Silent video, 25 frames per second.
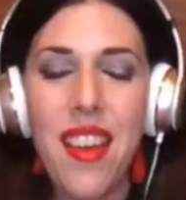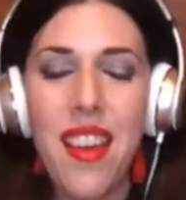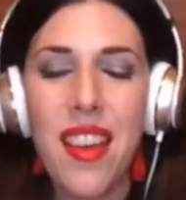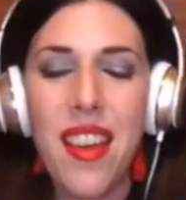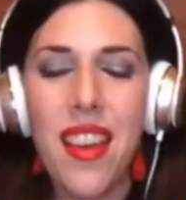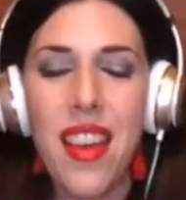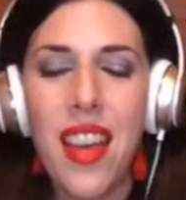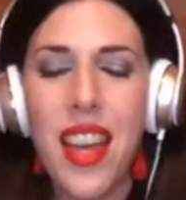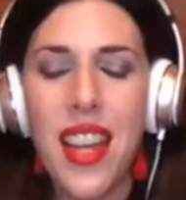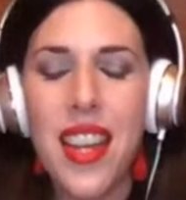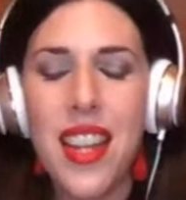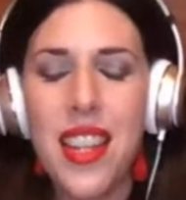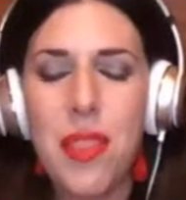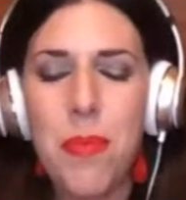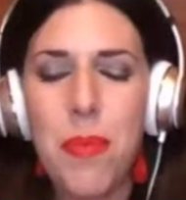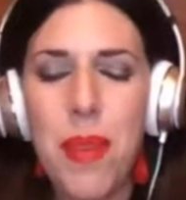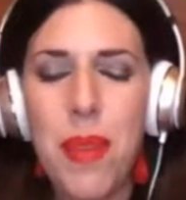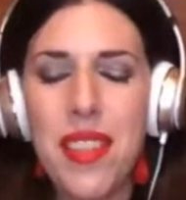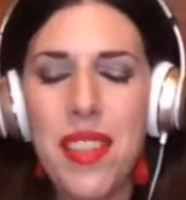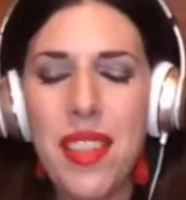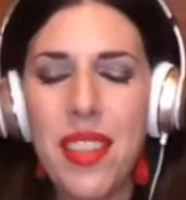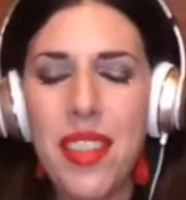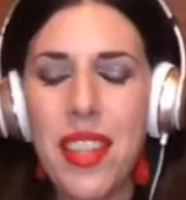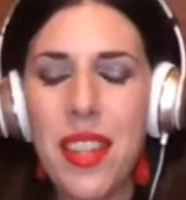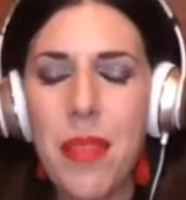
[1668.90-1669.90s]
And it's
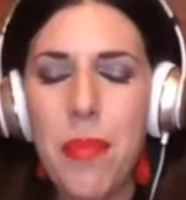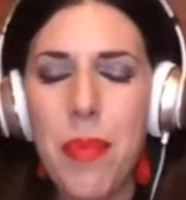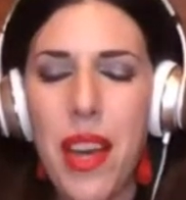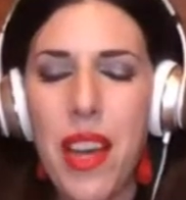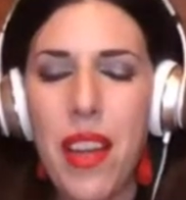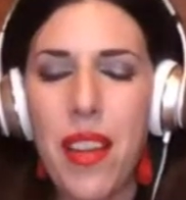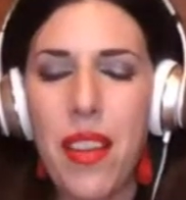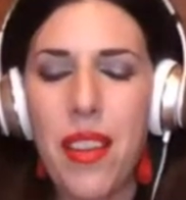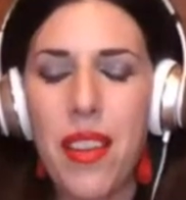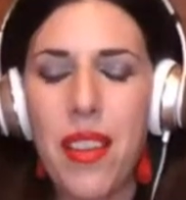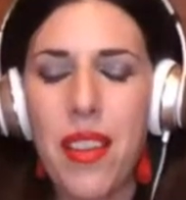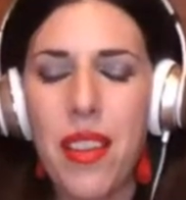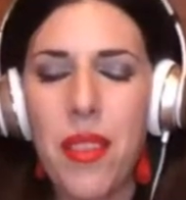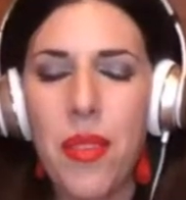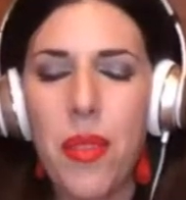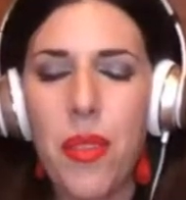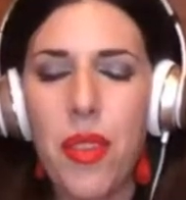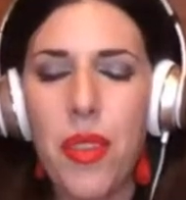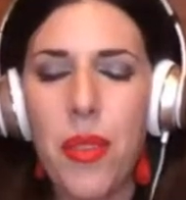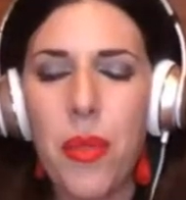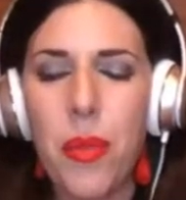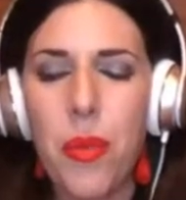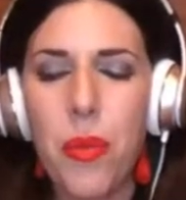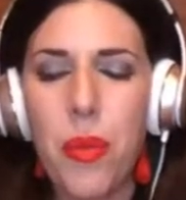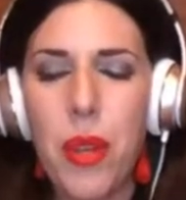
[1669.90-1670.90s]
basically about
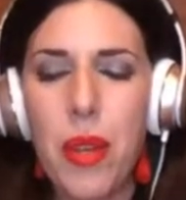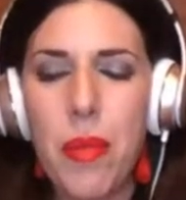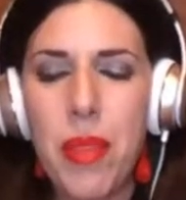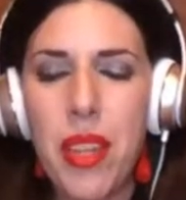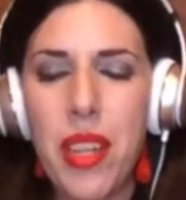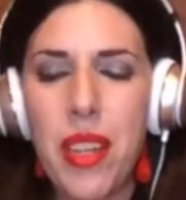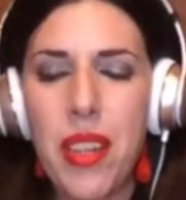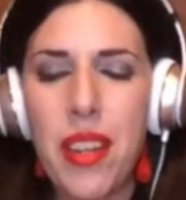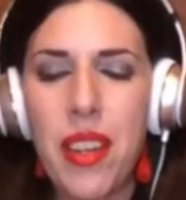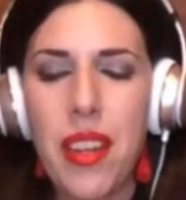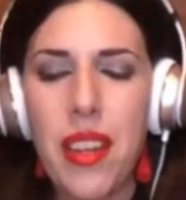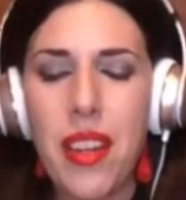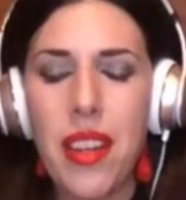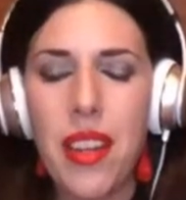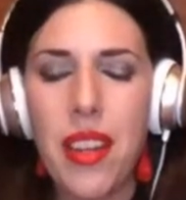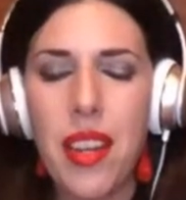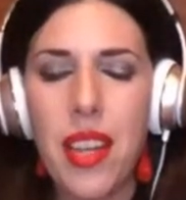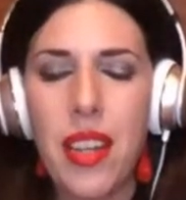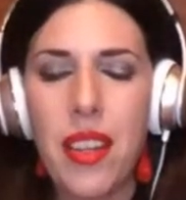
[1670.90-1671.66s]
women